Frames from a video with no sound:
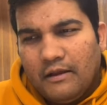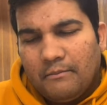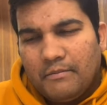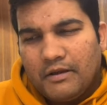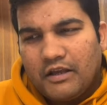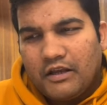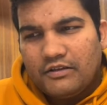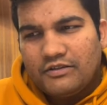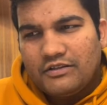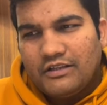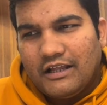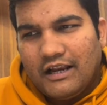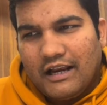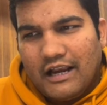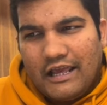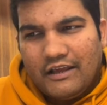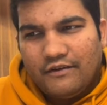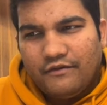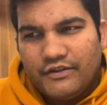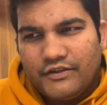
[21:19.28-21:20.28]
because their
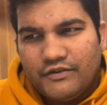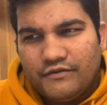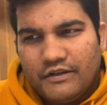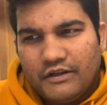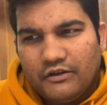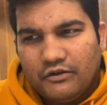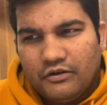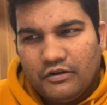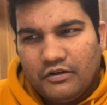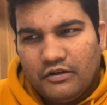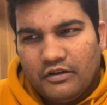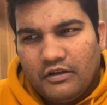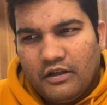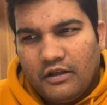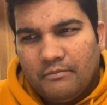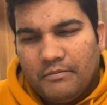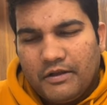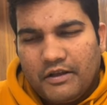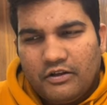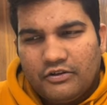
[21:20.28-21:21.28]
life is very good,
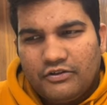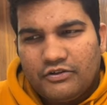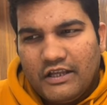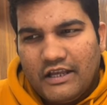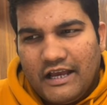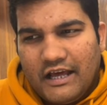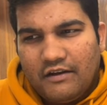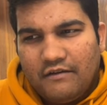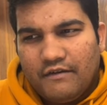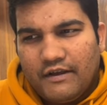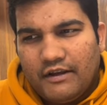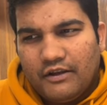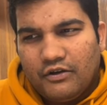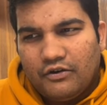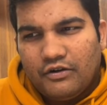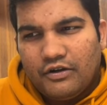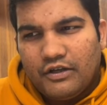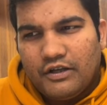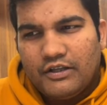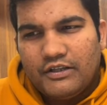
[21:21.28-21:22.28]
because they are very
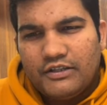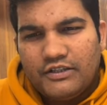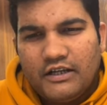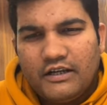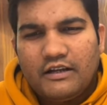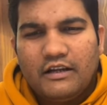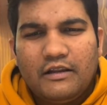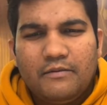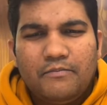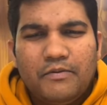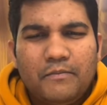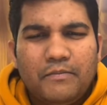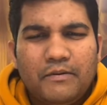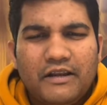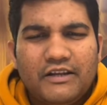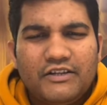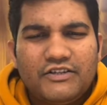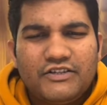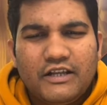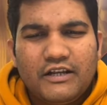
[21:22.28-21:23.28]
good. Generally, people
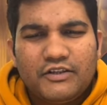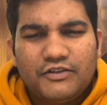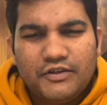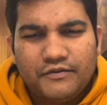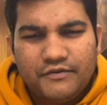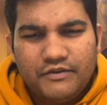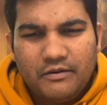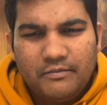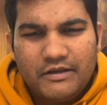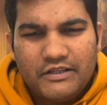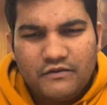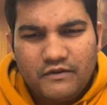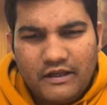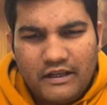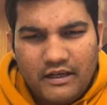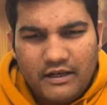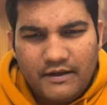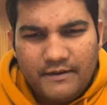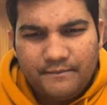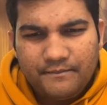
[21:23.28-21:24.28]
are jealous of them as
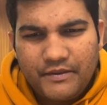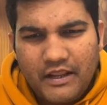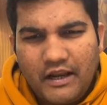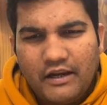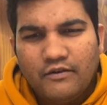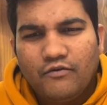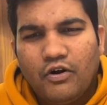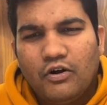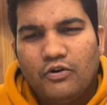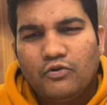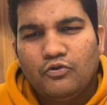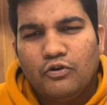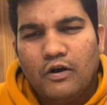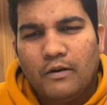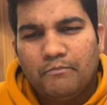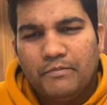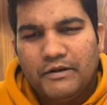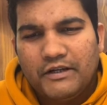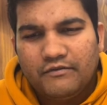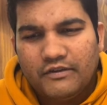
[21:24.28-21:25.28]
well and want to
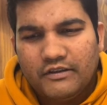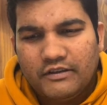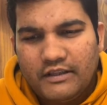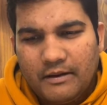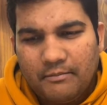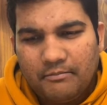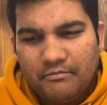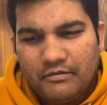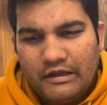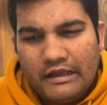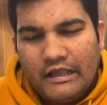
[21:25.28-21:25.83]
compete with them.